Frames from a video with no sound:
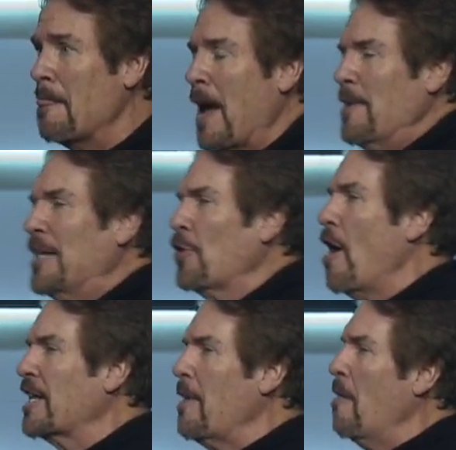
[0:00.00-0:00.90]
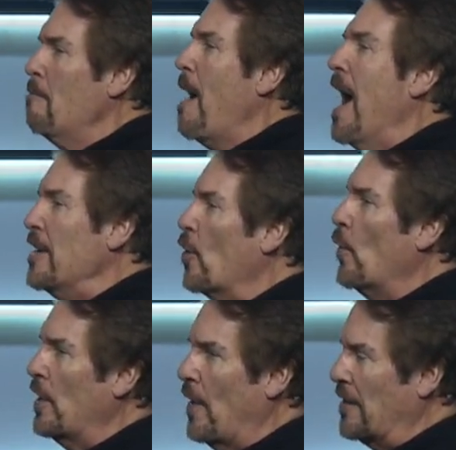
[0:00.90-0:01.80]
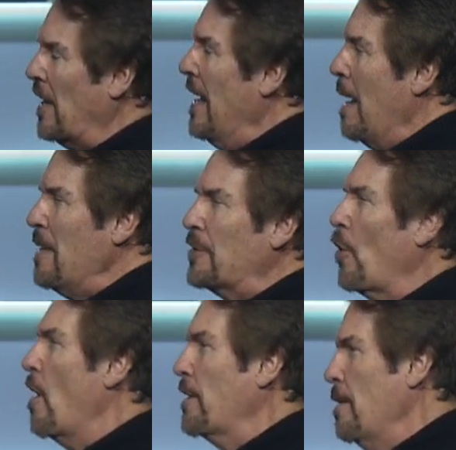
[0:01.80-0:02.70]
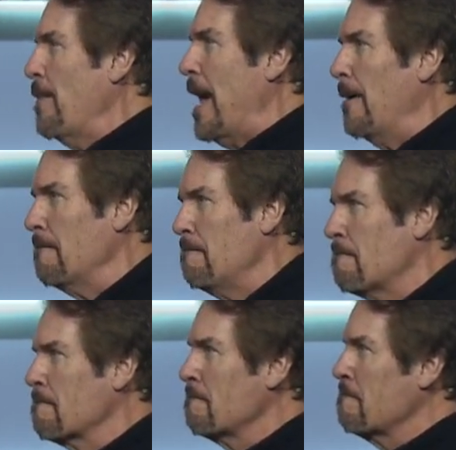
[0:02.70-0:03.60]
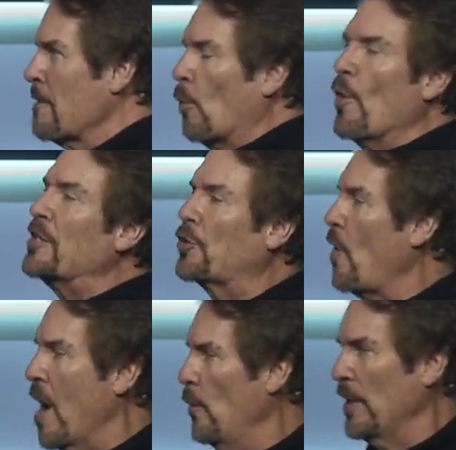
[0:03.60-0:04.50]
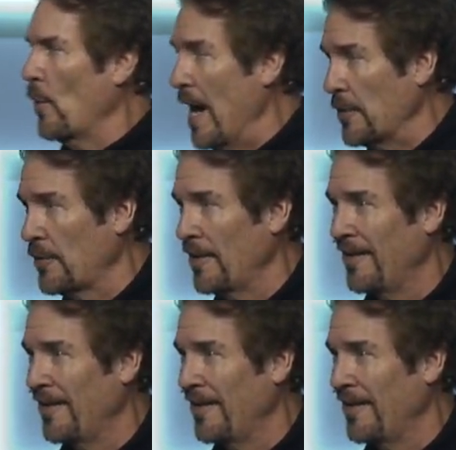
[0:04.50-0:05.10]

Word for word: I'm not talking about minor regrets. I'm not talking about restaurant regrets.